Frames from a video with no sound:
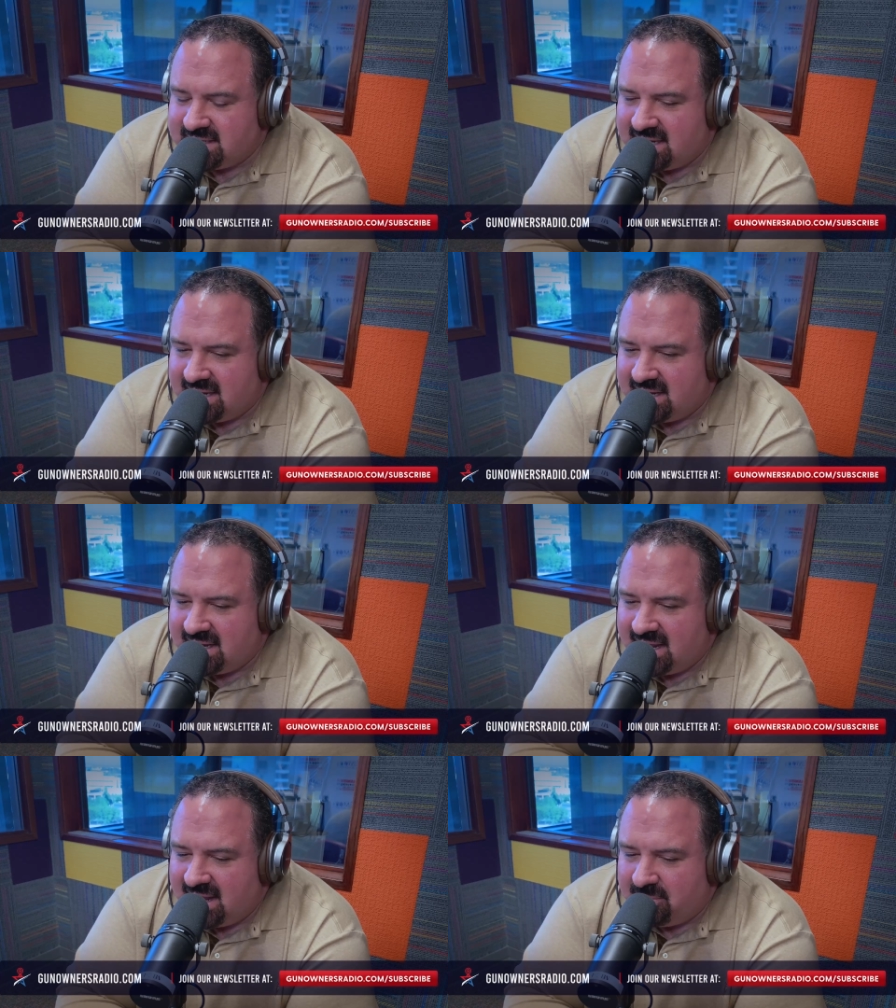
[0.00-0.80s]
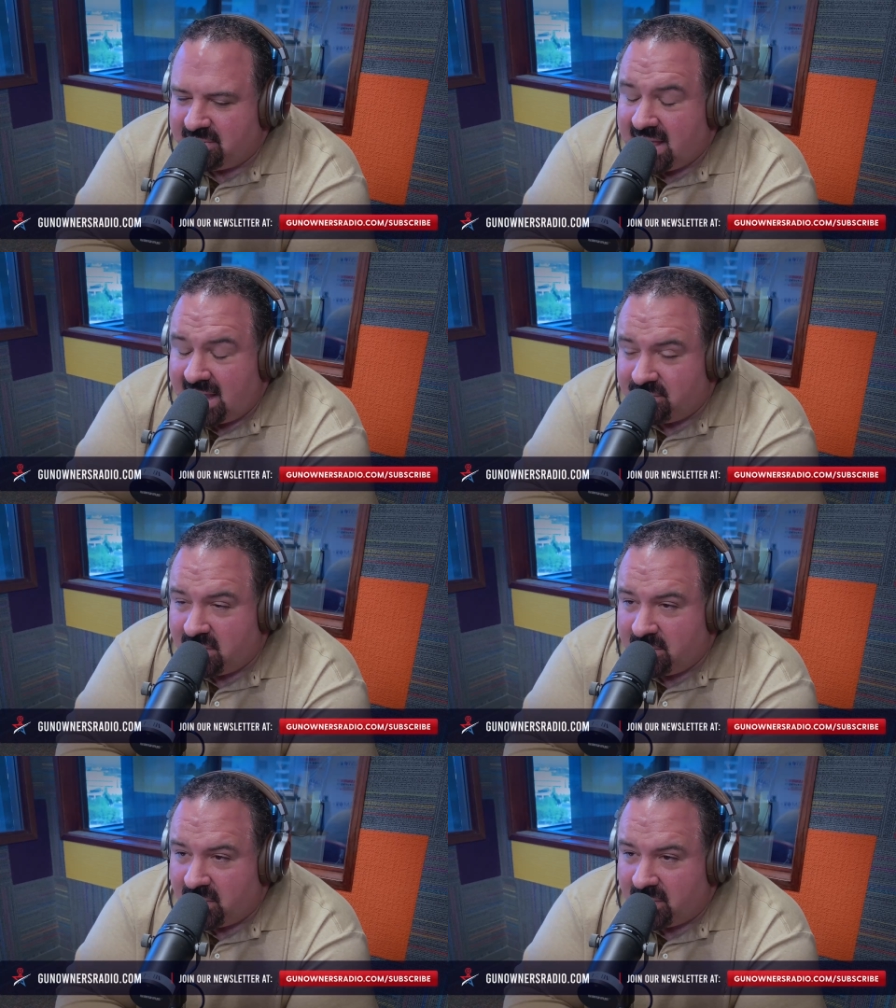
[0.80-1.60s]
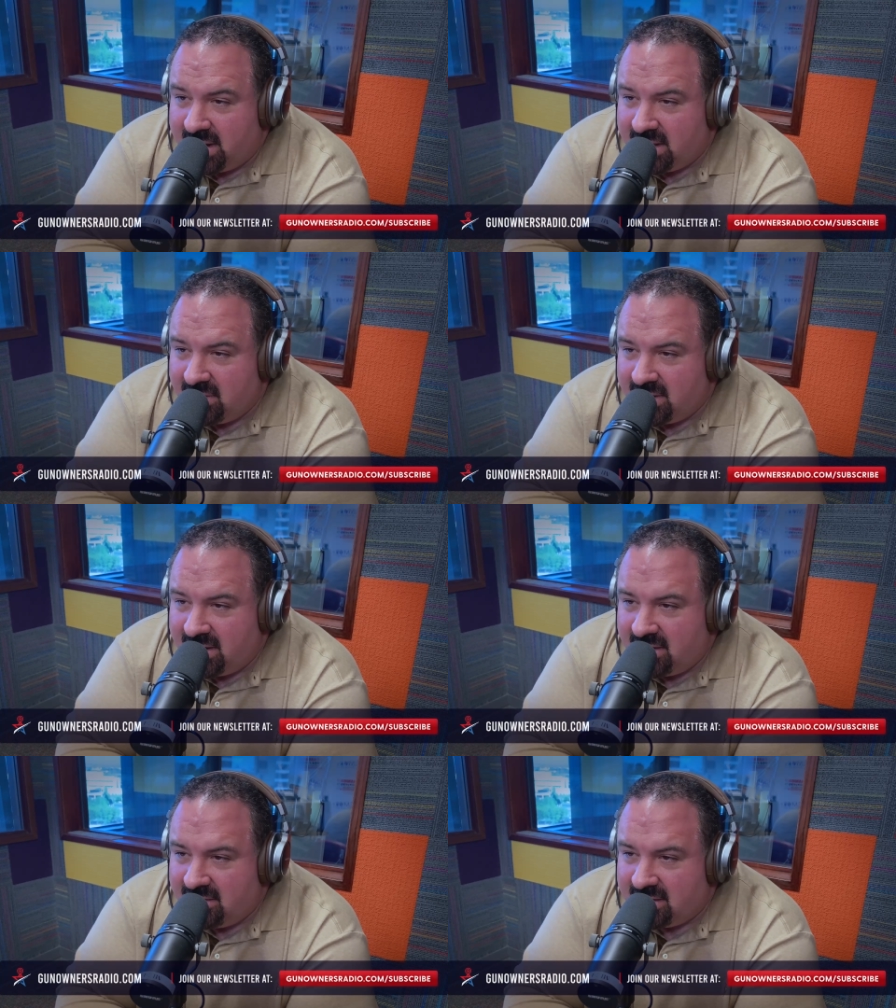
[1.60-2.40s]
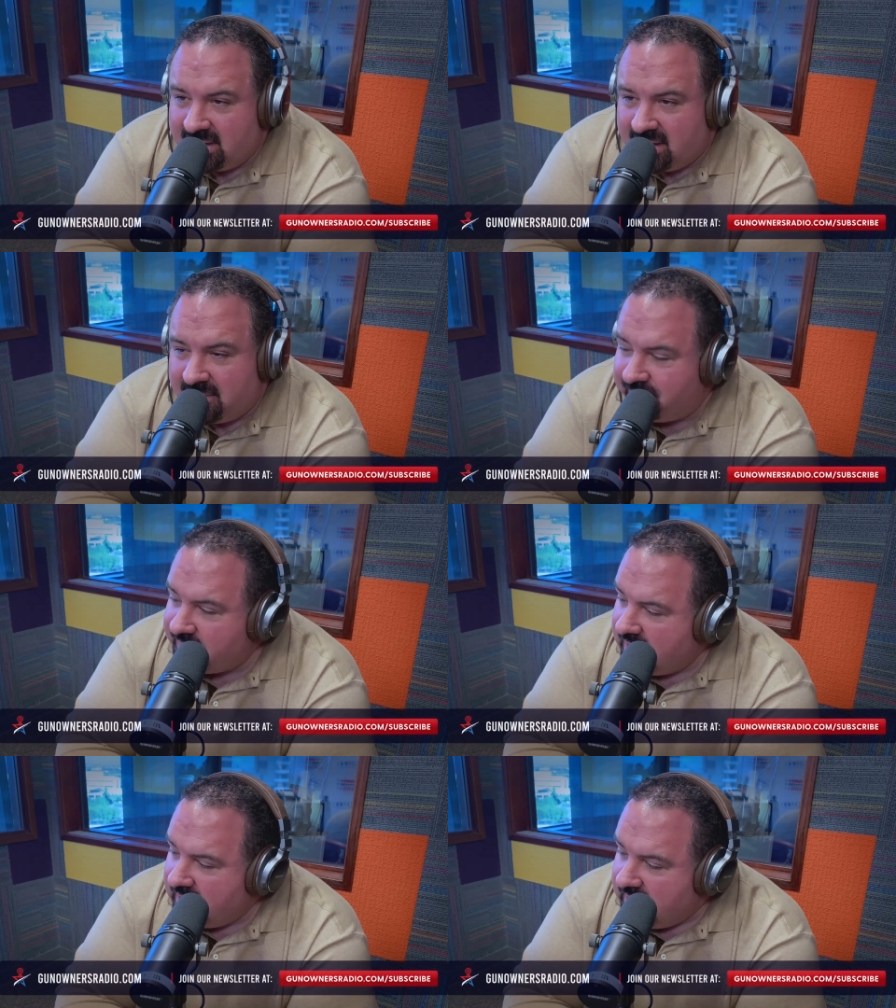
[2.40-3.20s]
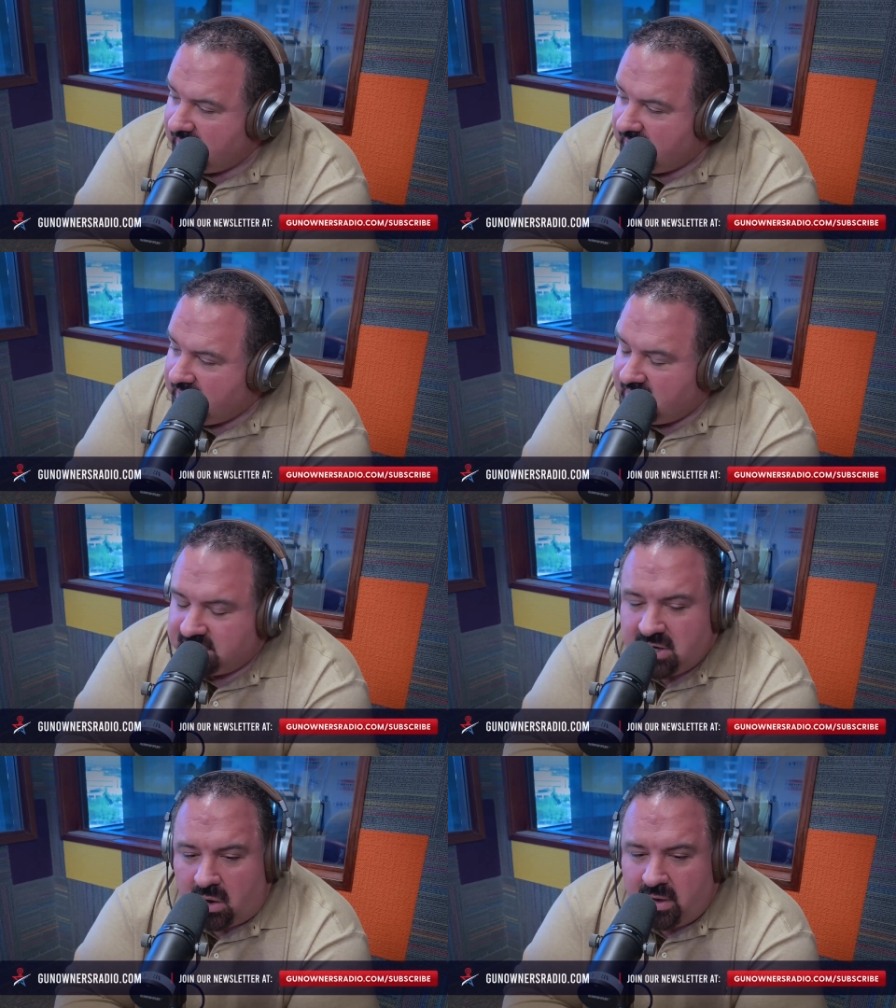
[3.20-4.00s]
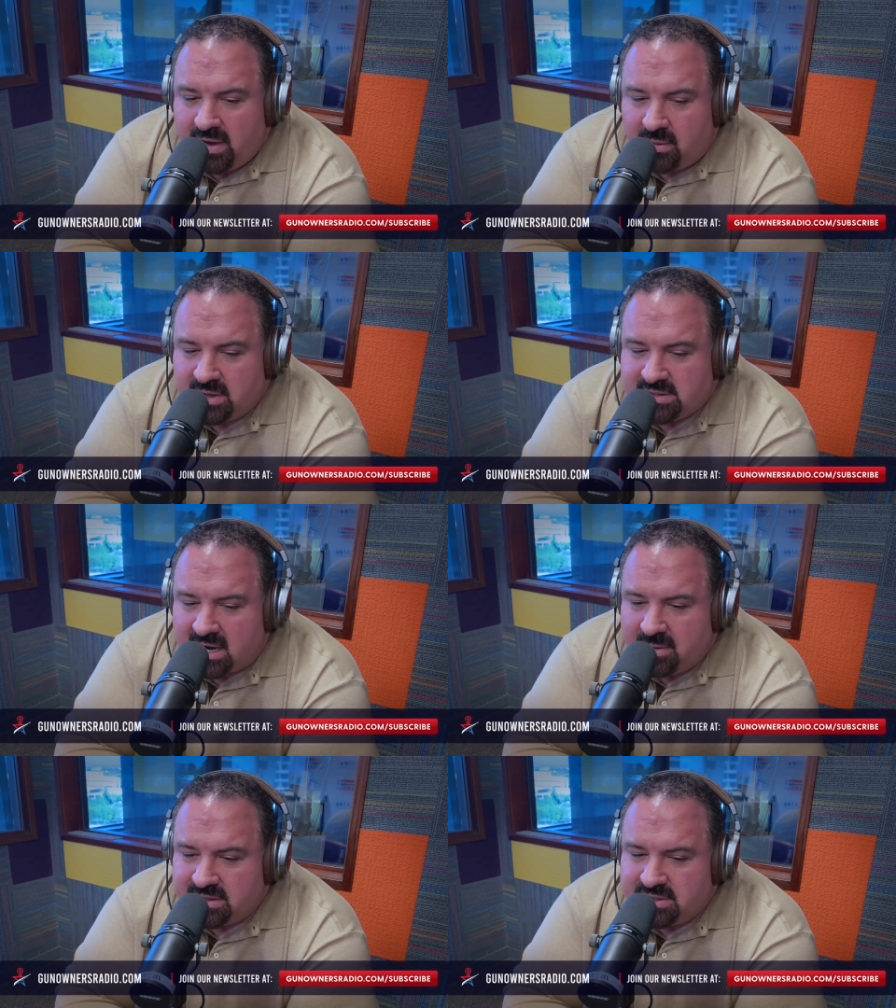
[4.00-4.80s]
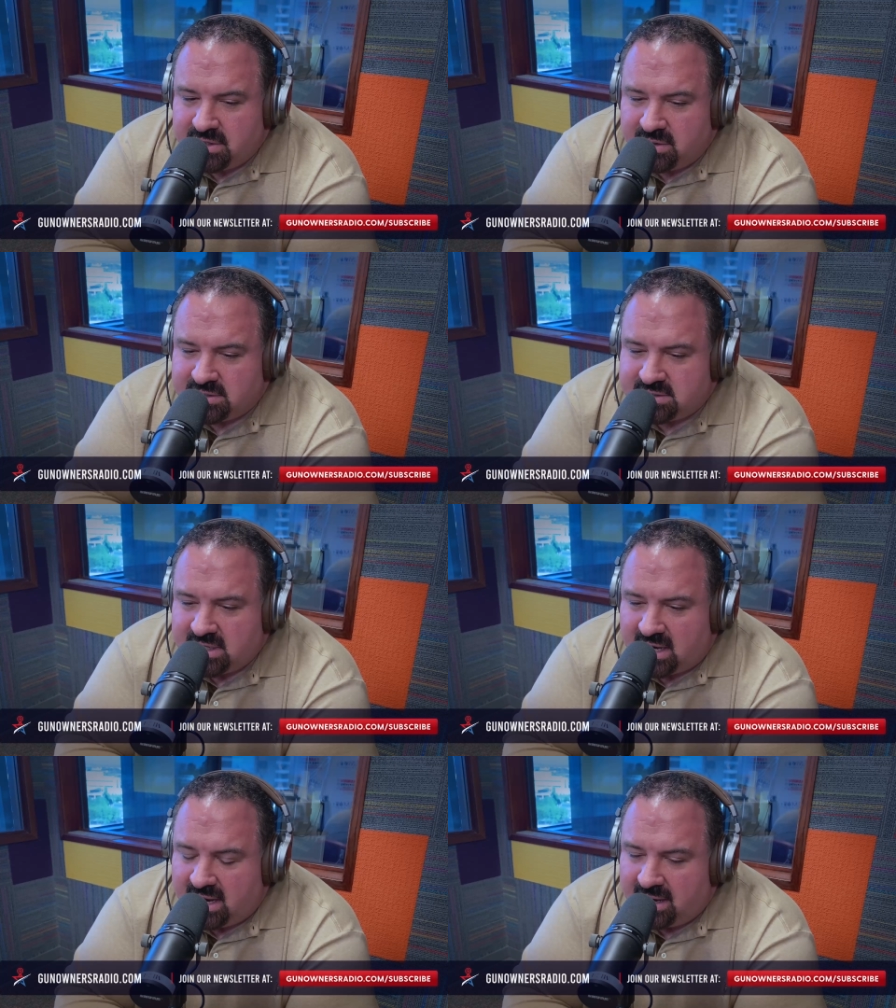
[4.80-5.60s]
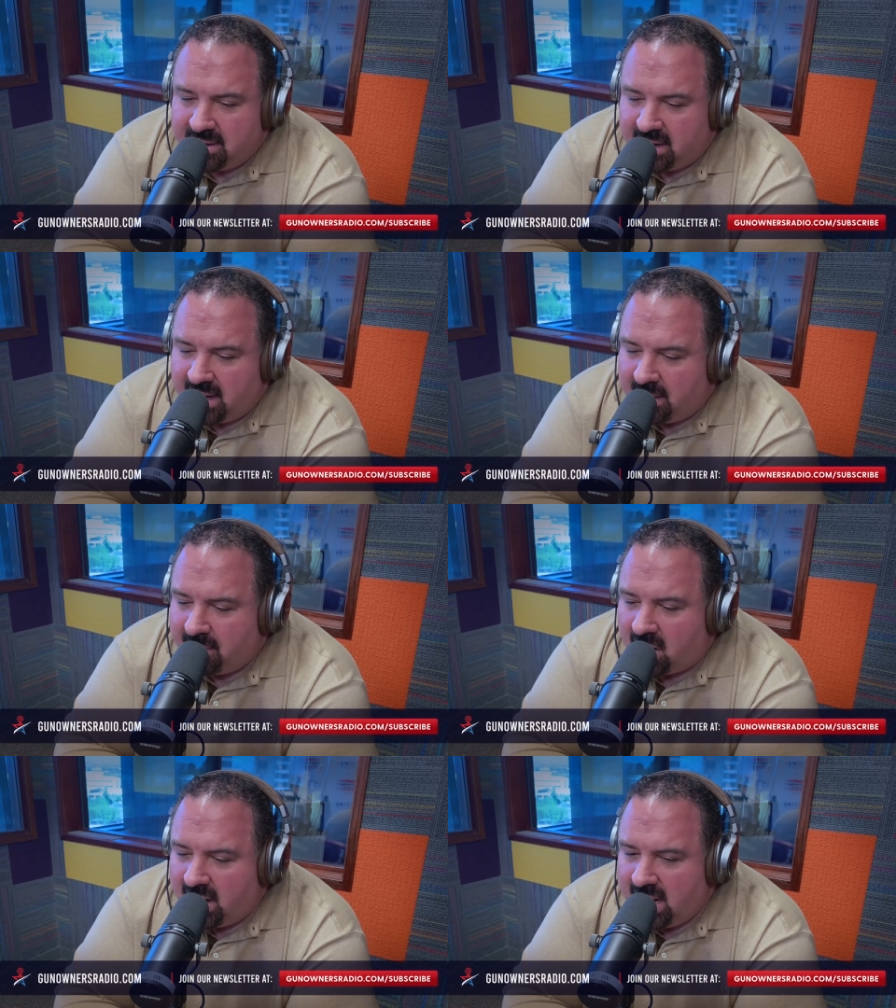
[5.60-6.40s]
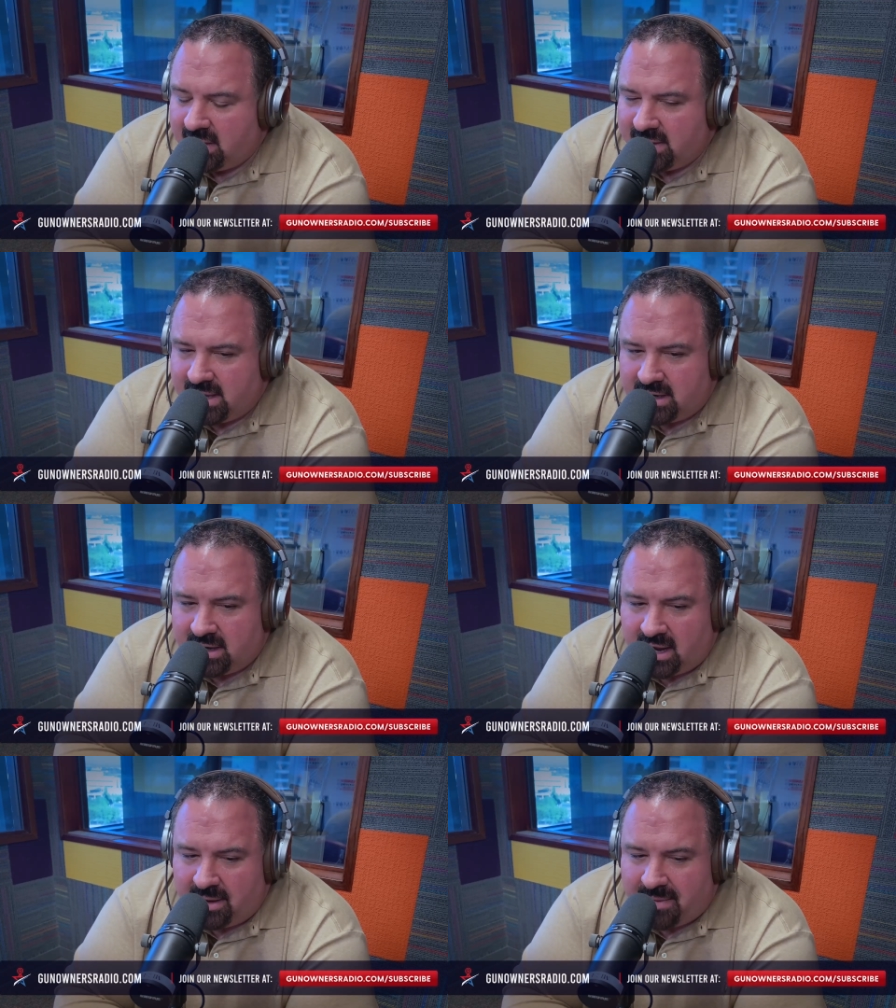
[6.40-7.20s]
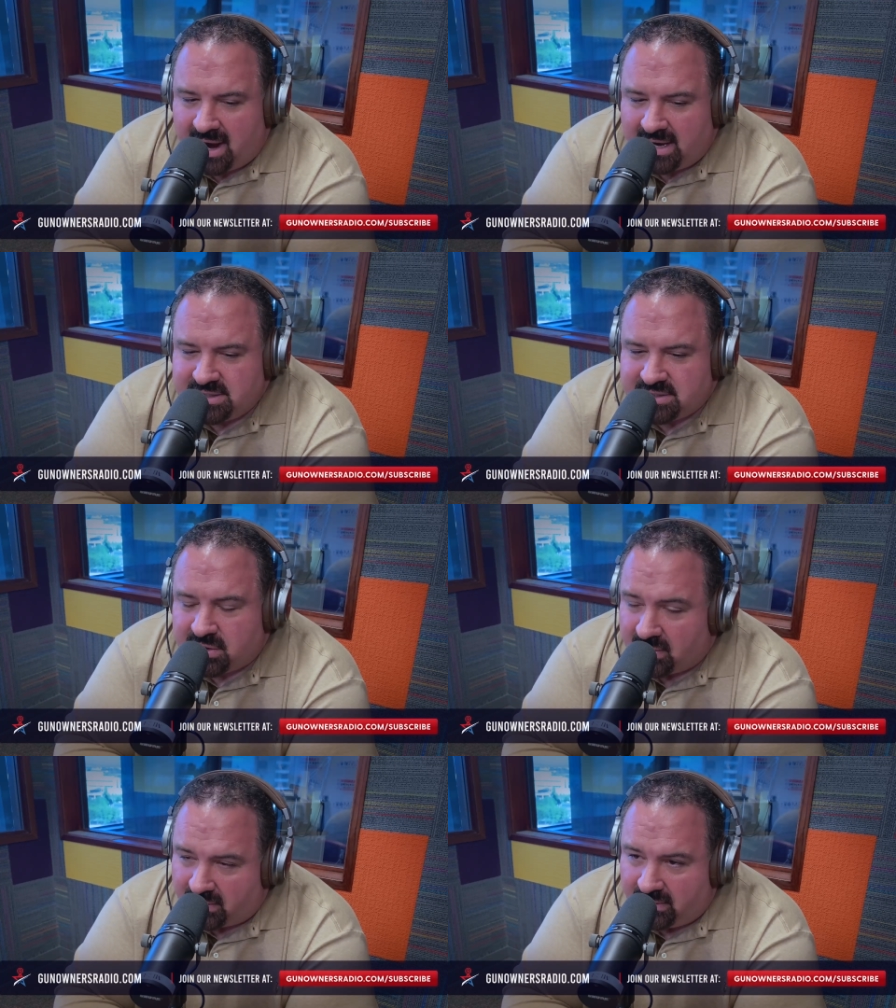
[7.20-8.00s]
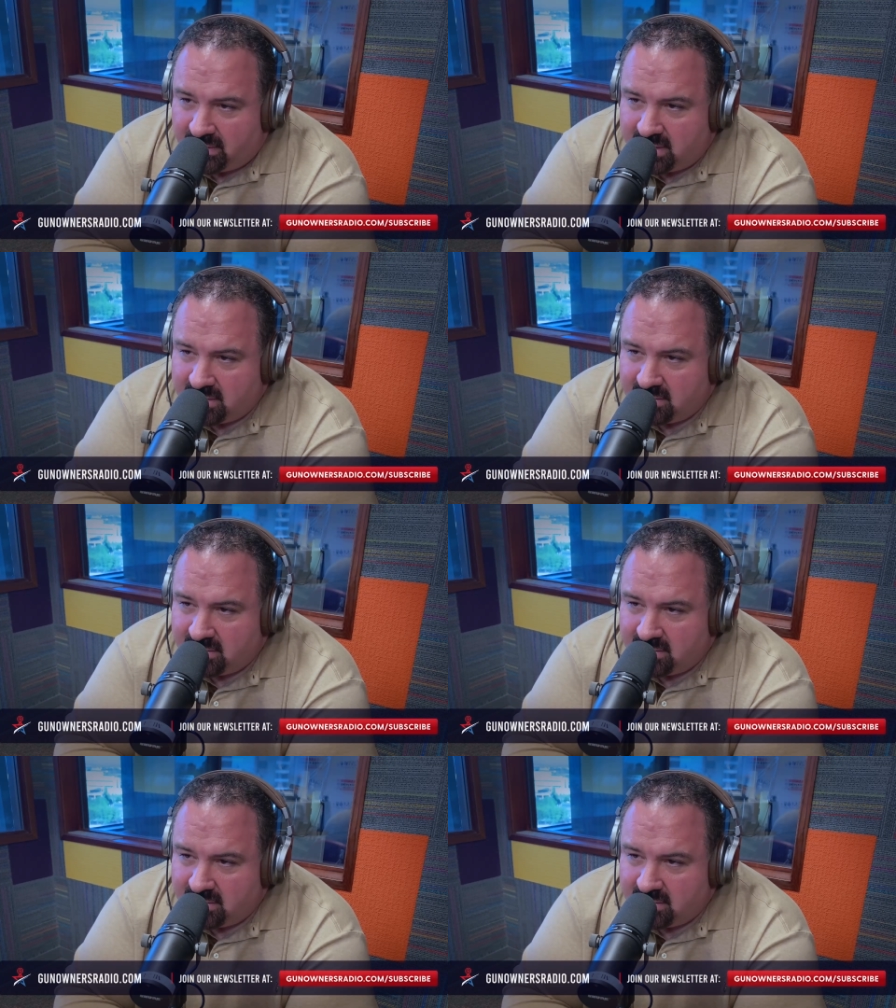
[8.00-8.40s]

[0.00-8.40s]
uh, uh, platform on the radio there. And, yeah, you know. got an awesome one. So one thing I want to talk about too is uh, uh, Mara Elliott. Um, I just heard